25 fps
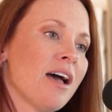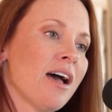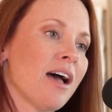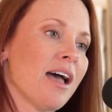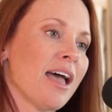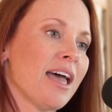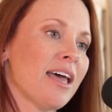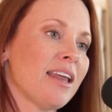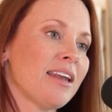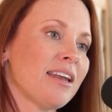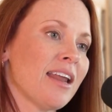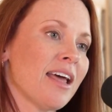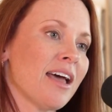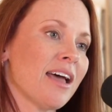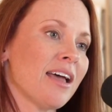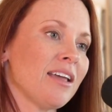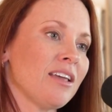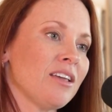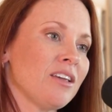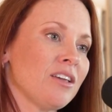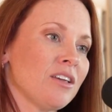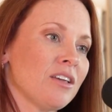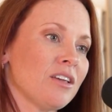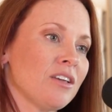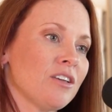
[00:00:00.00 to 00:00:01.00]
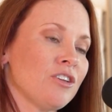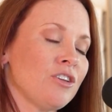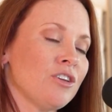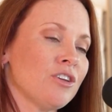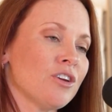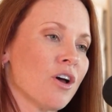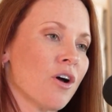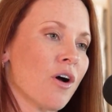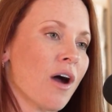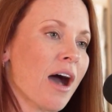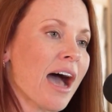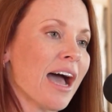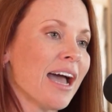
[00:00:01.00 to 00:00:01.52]
And,
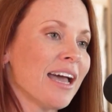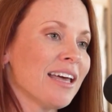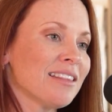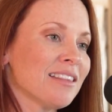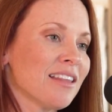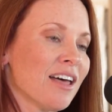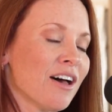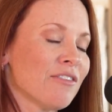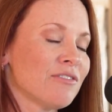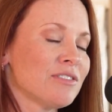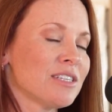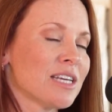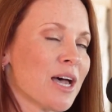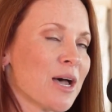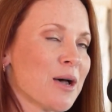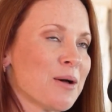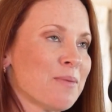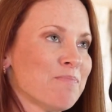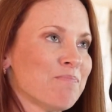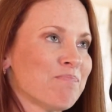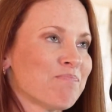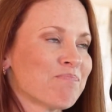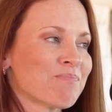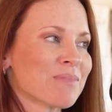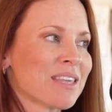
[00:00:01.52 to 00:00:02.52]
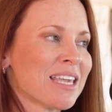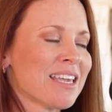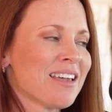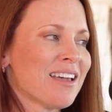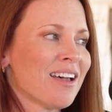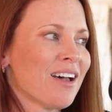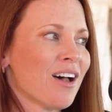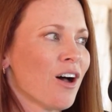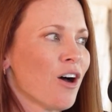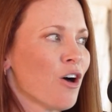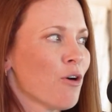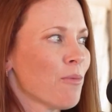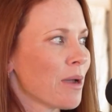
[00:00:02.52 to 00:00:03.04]
I loved,
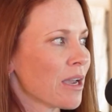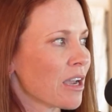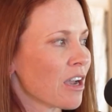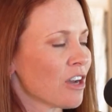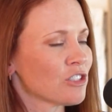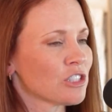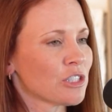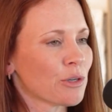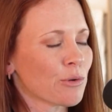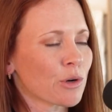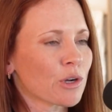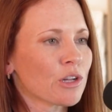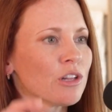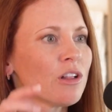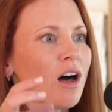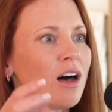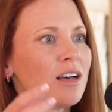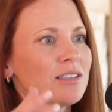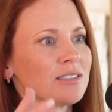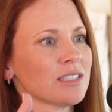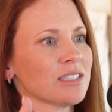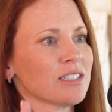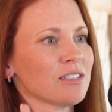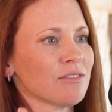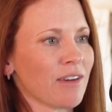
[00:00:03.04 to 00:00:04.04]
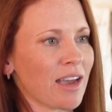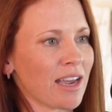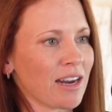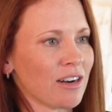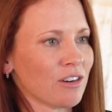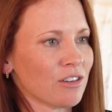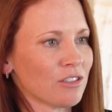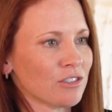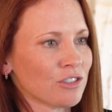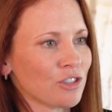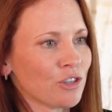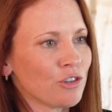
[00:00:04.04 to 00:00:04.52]
oh my gosh, they were closet dividers.